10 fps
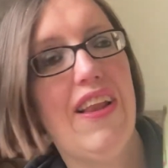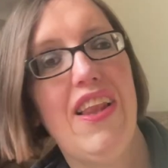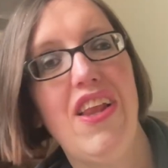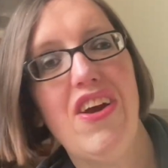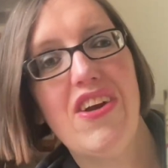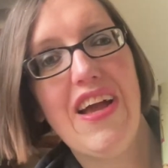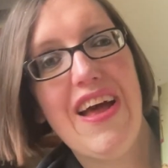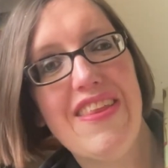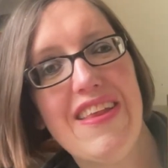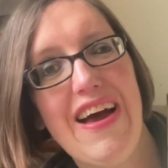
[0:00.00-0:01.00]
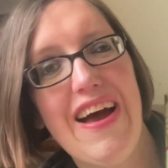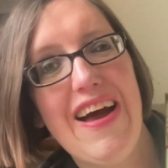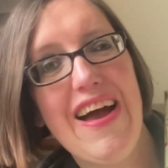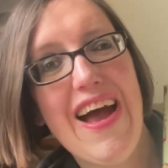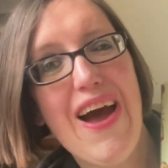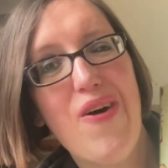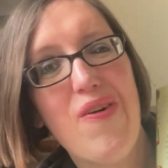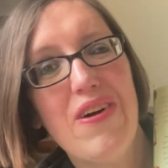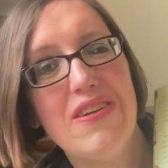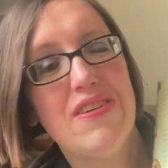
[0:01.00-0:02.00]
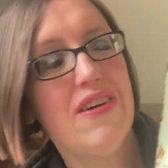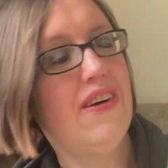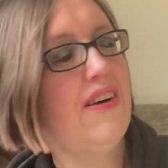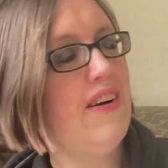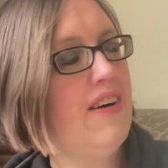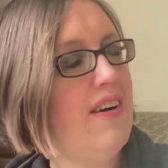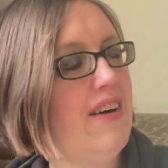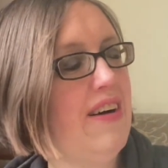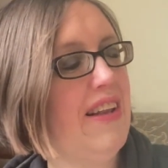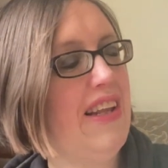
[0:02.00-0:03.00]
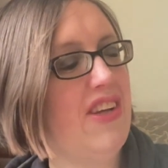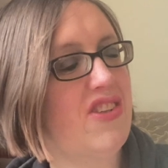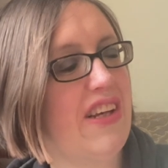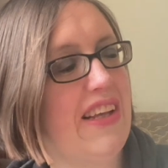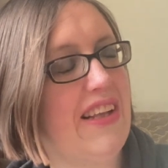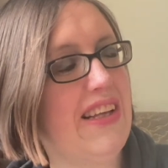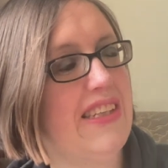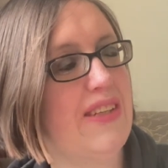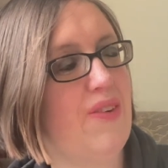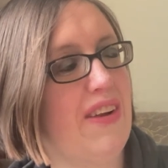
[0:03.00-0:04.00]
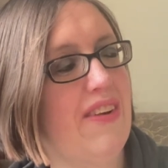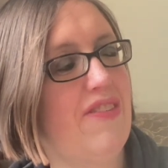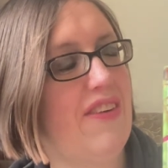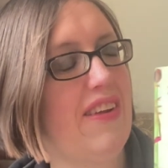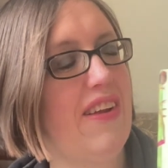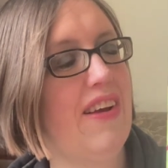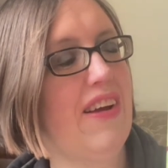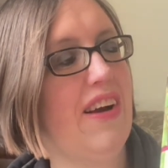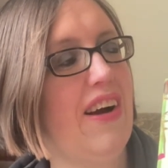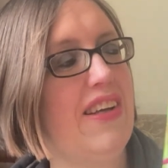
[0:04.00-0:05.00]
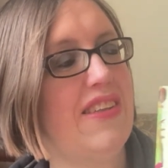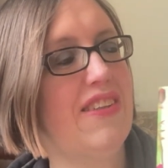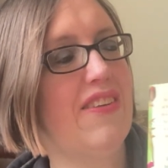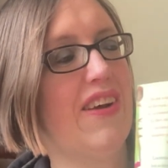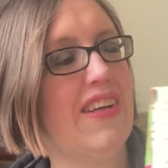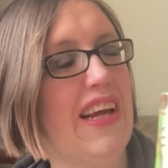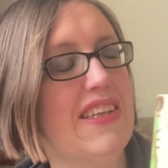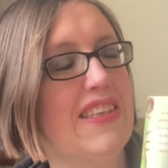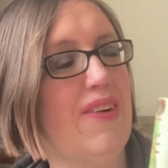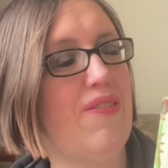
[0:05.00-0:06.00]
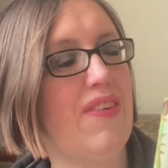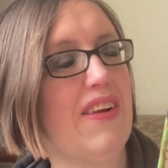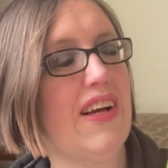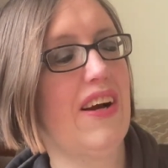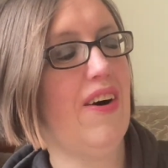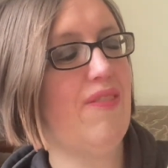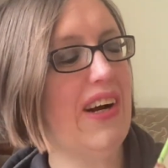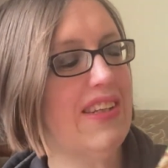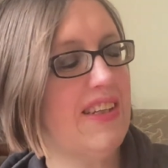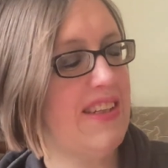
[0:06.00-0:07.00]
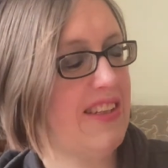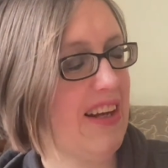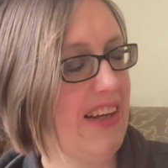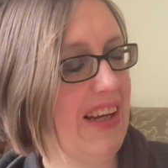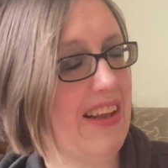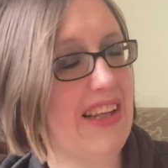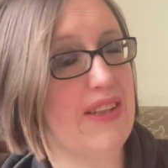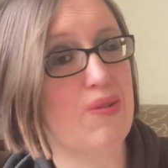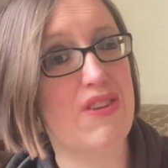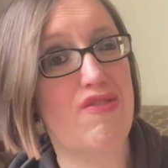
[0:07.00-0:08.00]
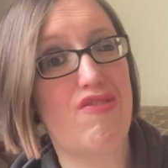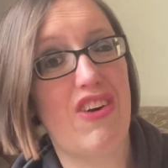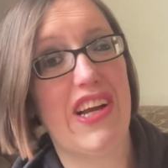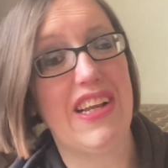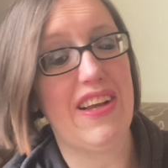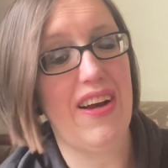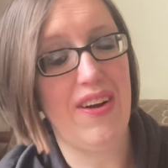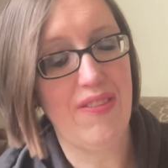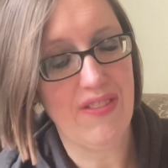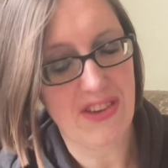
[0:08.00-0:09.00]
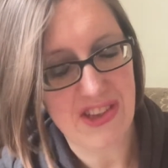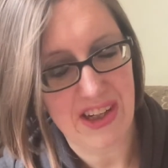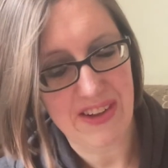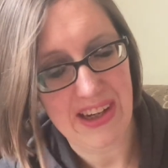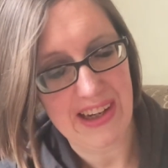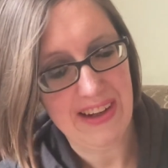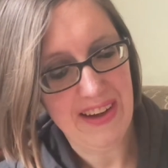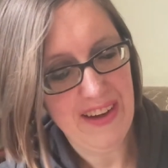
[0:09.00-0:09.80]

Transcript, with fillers: Look at that. How literally this is one of I, I get some like hardbacks that are stunning. This was frigging, I'm not joking.